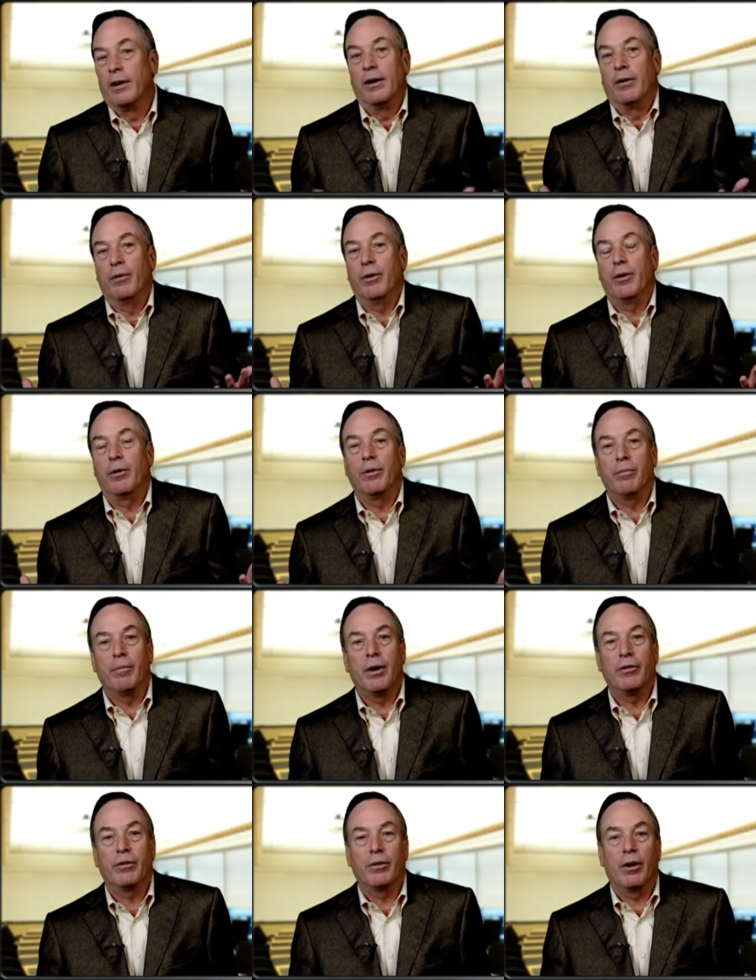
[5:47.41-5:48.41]
We don't
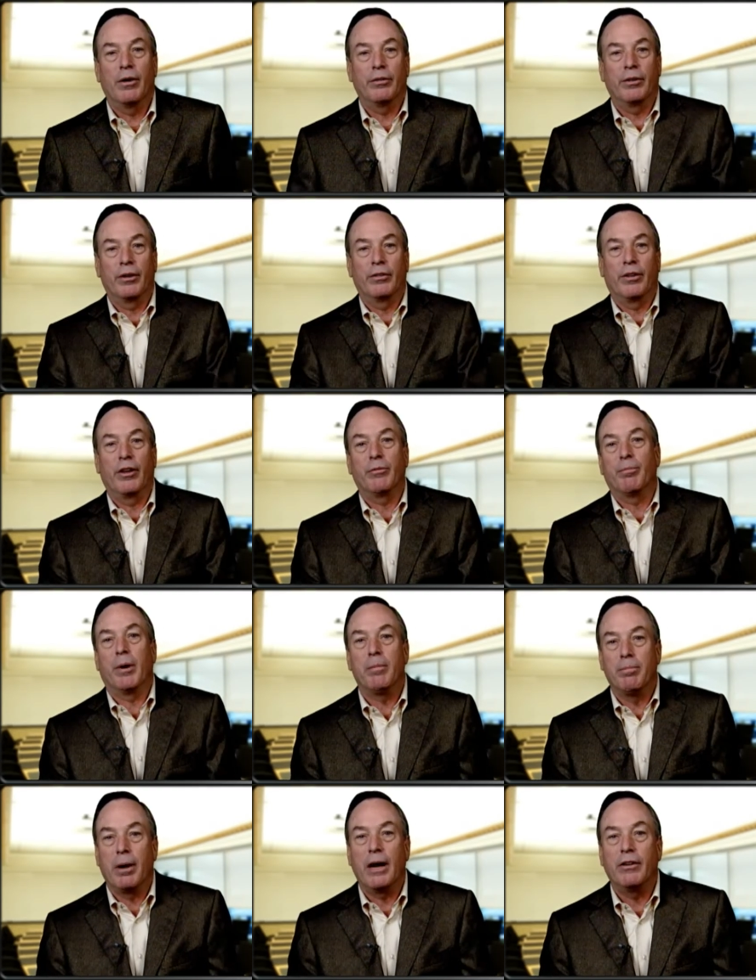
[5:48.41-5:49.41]
measure our success by
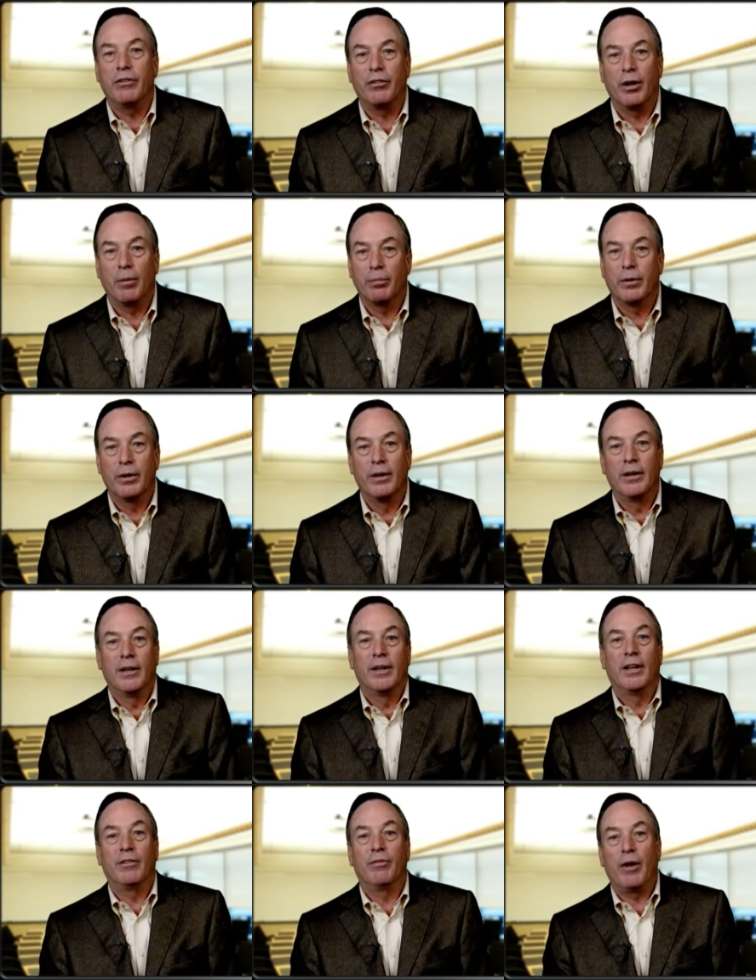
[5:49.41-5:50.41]
bytes shipped.
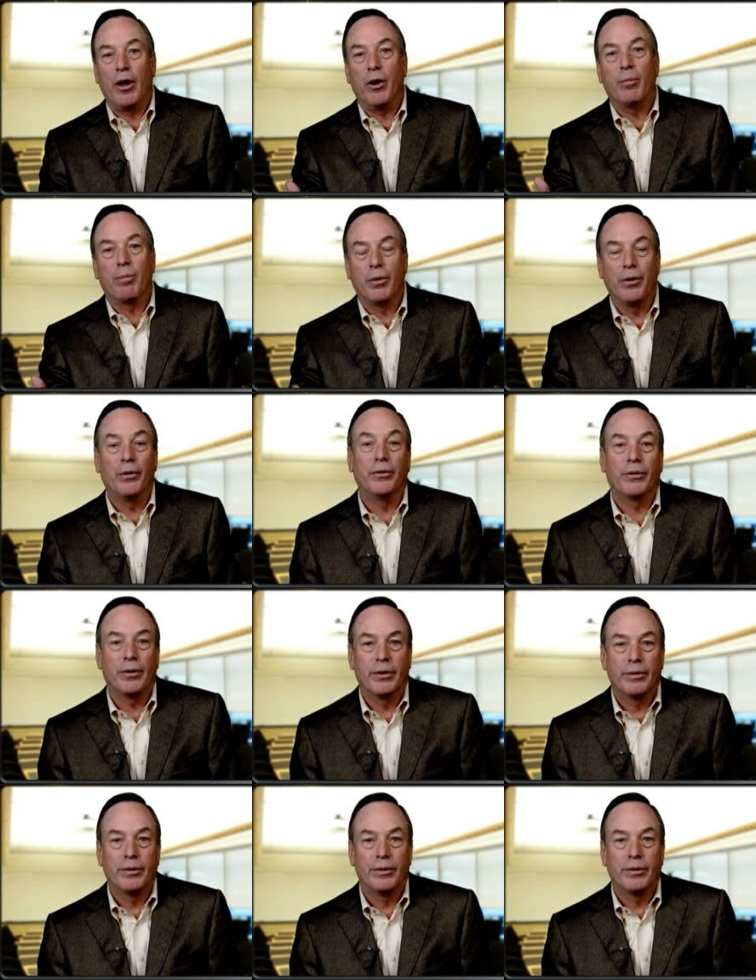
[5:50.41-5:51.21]
It's value produced.